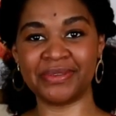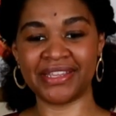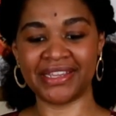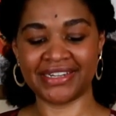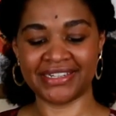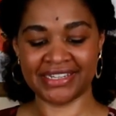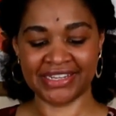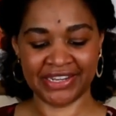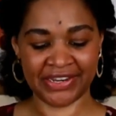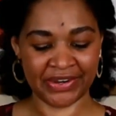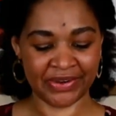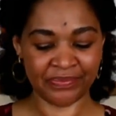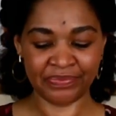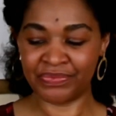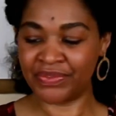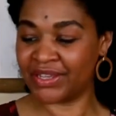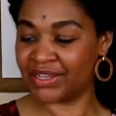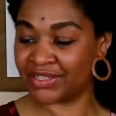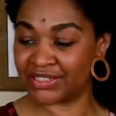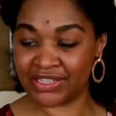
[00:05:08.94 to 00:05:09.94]
blend here.
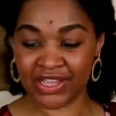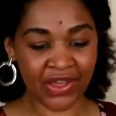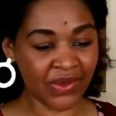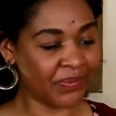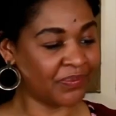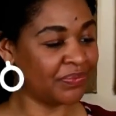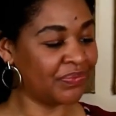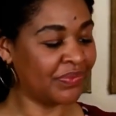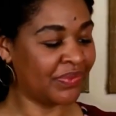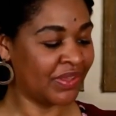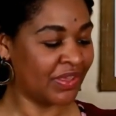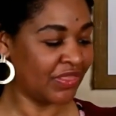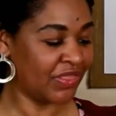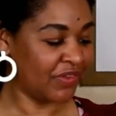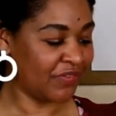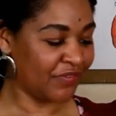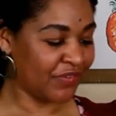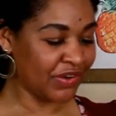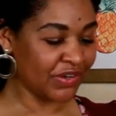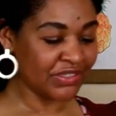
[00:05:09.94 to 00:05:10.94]
So
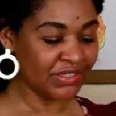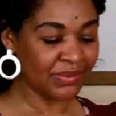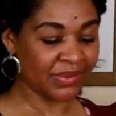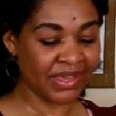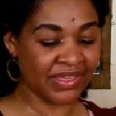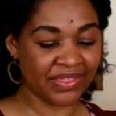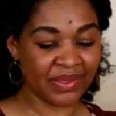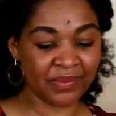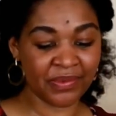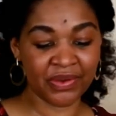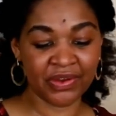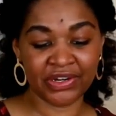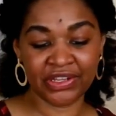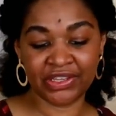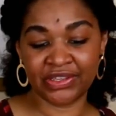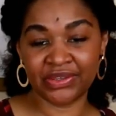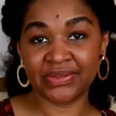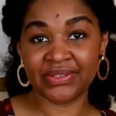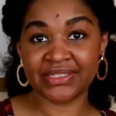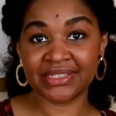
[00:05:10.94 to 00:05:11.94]
the first way that we're going
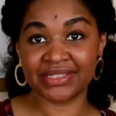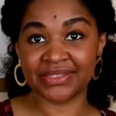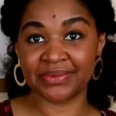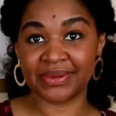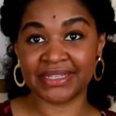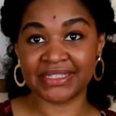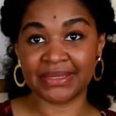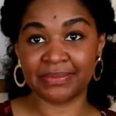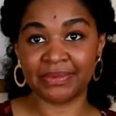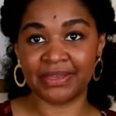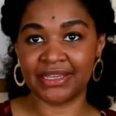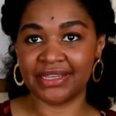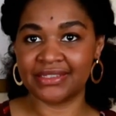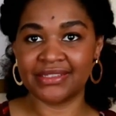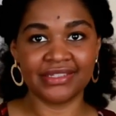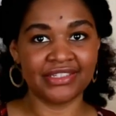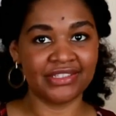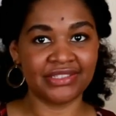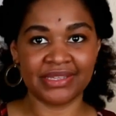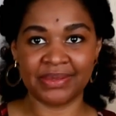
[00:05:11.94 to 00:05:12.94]
to use this recipe is
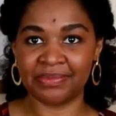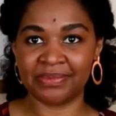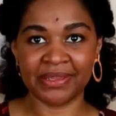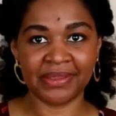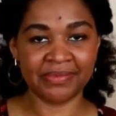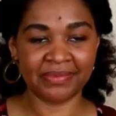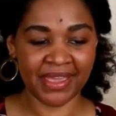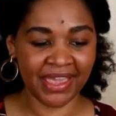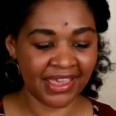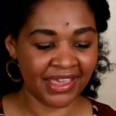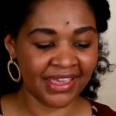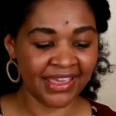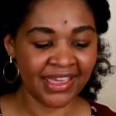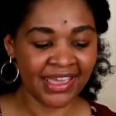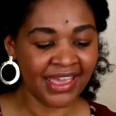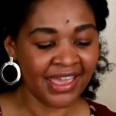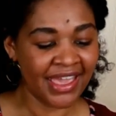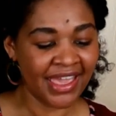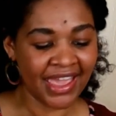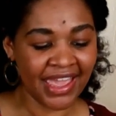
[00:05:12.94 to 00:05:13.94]
to simply make
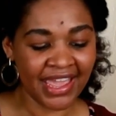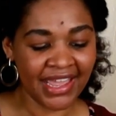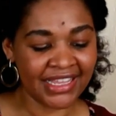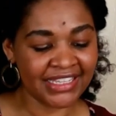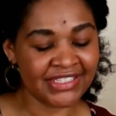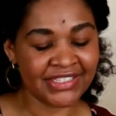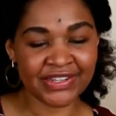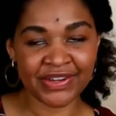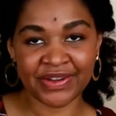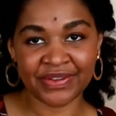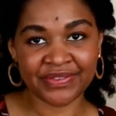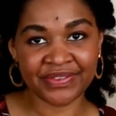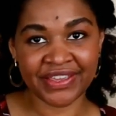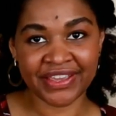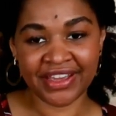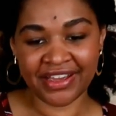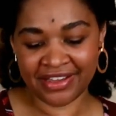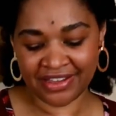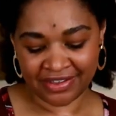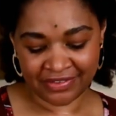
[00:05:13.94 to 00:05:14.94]
a
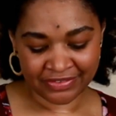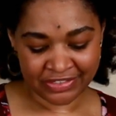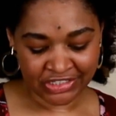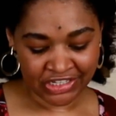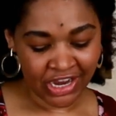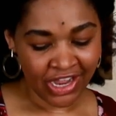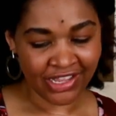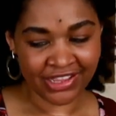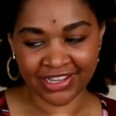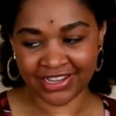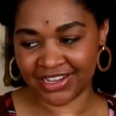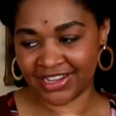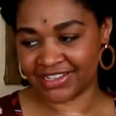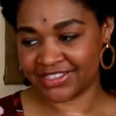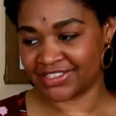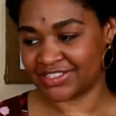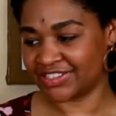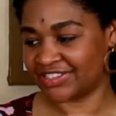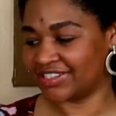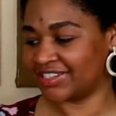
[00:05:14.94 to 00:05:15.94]
serving of chocolate
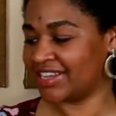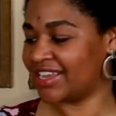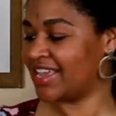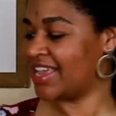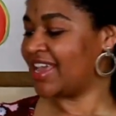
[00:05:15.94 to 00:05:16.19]
custard.